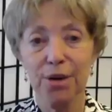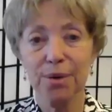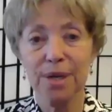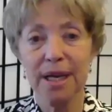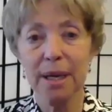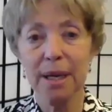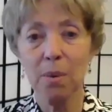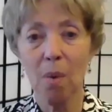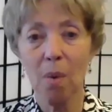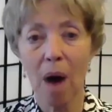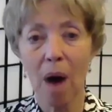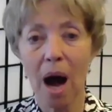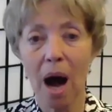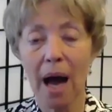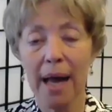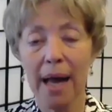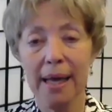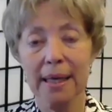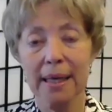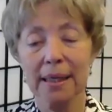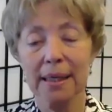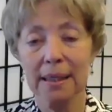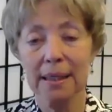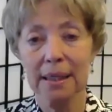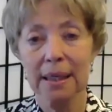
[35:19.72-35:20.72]
U D
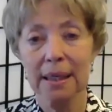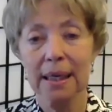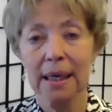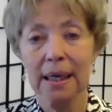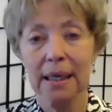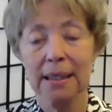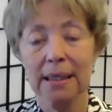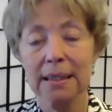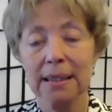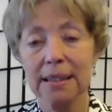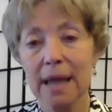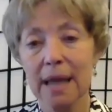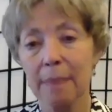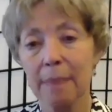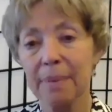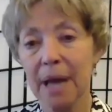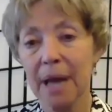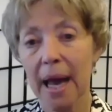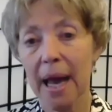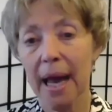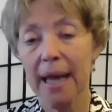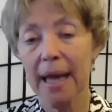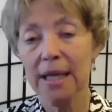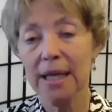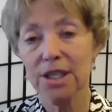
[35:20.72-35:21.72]
Y
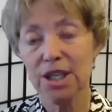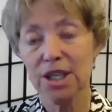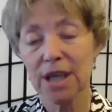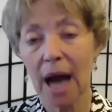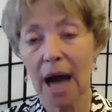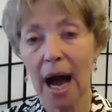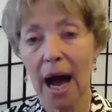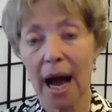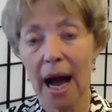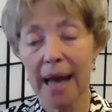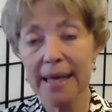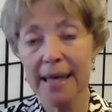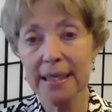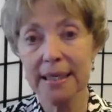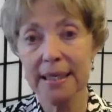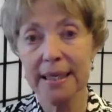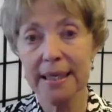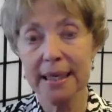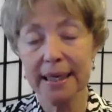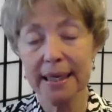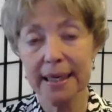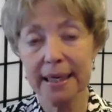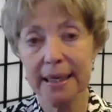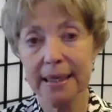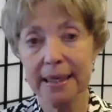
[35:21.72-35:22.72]
W H I
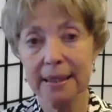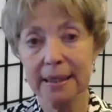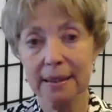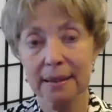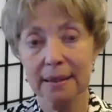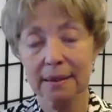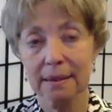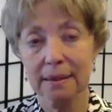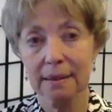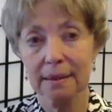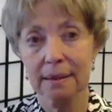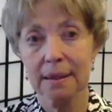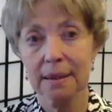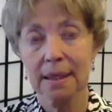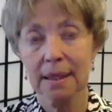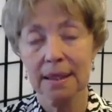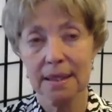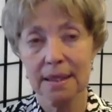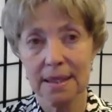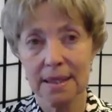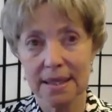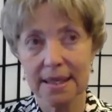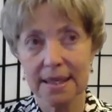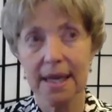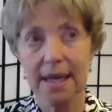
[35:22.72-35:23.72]
T
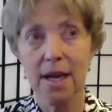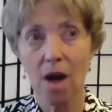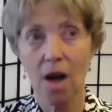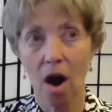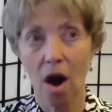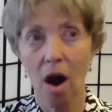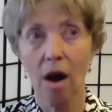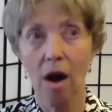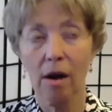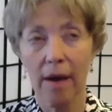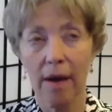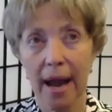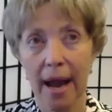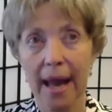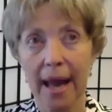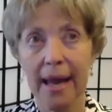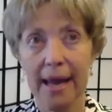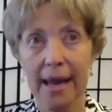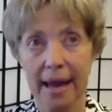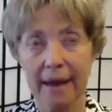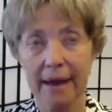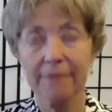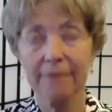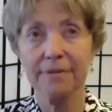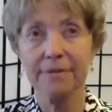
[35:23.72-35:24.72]
C R
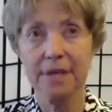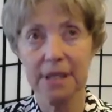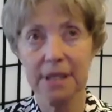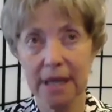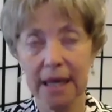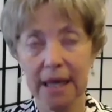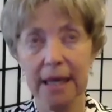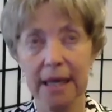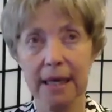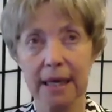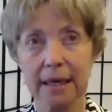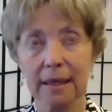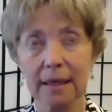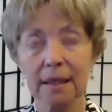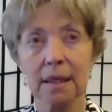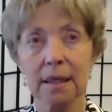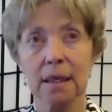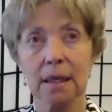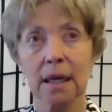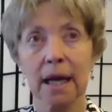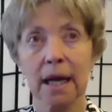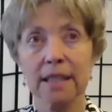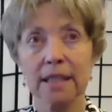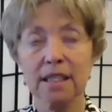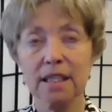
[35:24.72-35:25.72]
A F T.
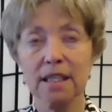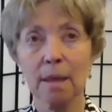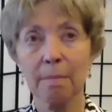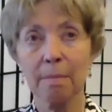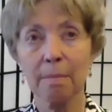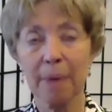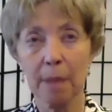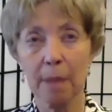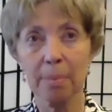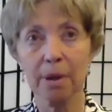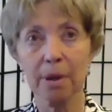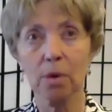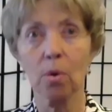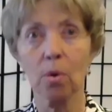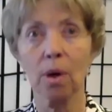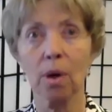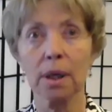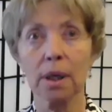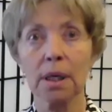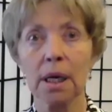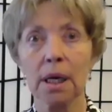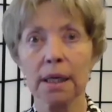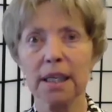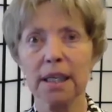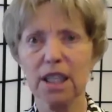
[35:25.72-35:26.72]
And some people are
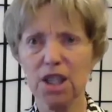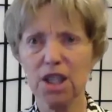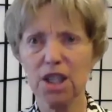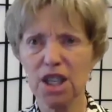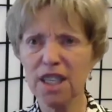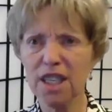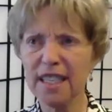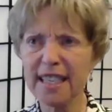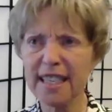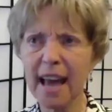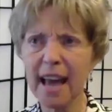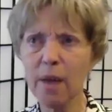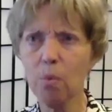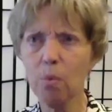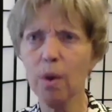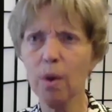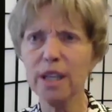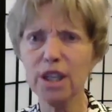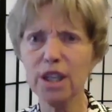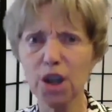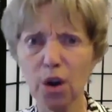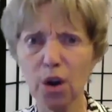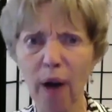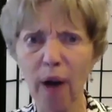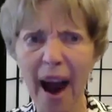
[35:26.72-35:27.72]
going, Did she say
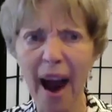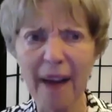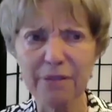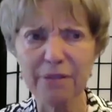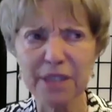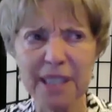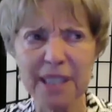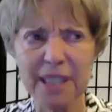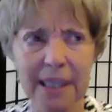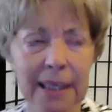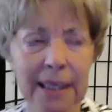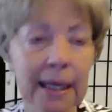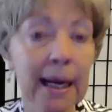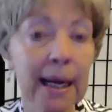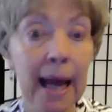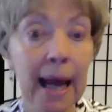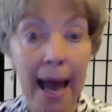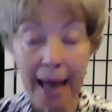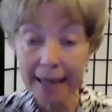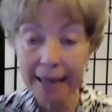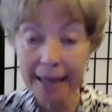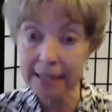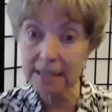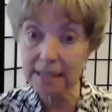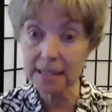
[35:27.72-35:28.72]
witchcraft?
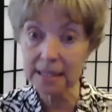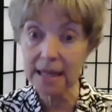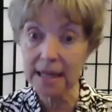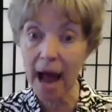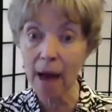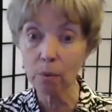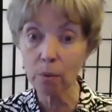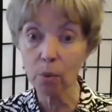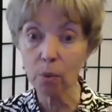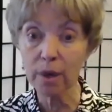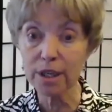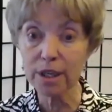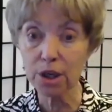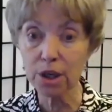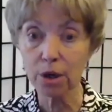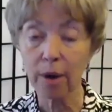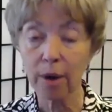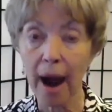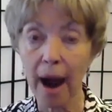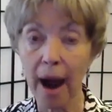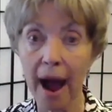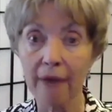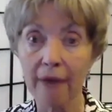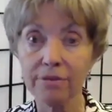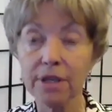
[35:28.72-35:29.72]
And it's not
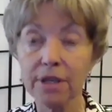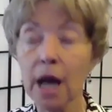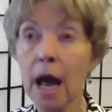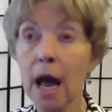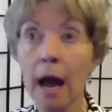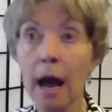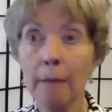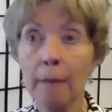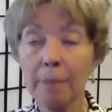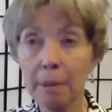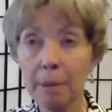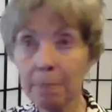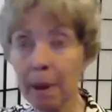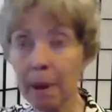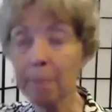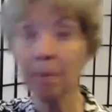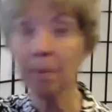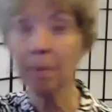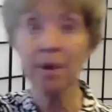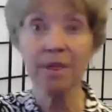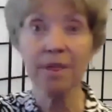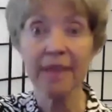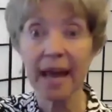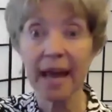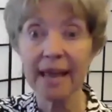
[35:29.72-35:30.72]
witchcraft, but
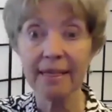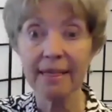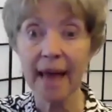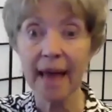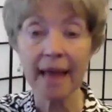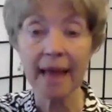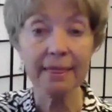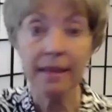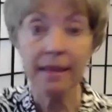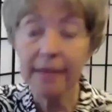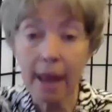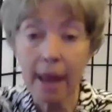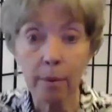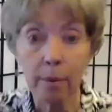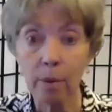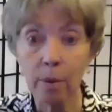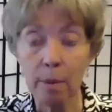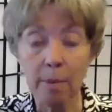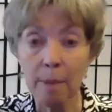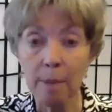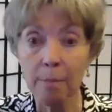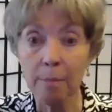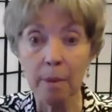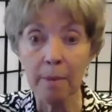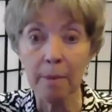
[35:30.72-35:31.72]
people think that. Then they
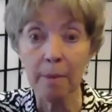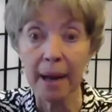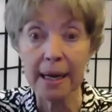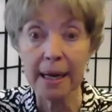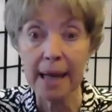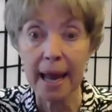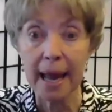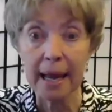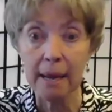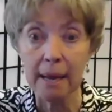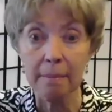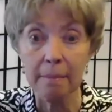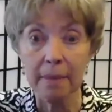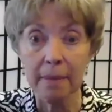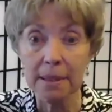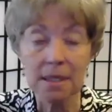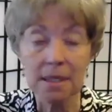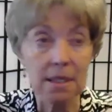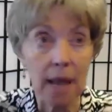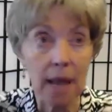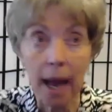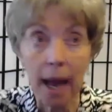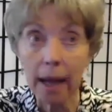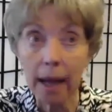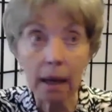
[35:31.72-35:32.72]
remember my name.
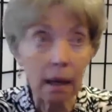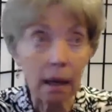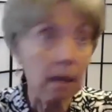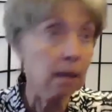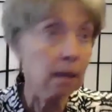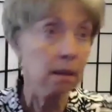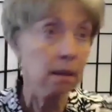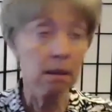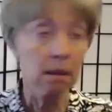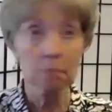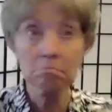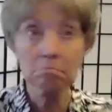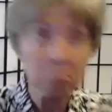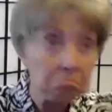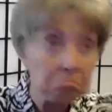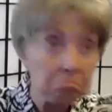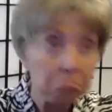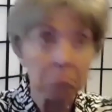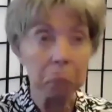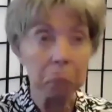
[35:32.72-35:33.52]
It's like, oh.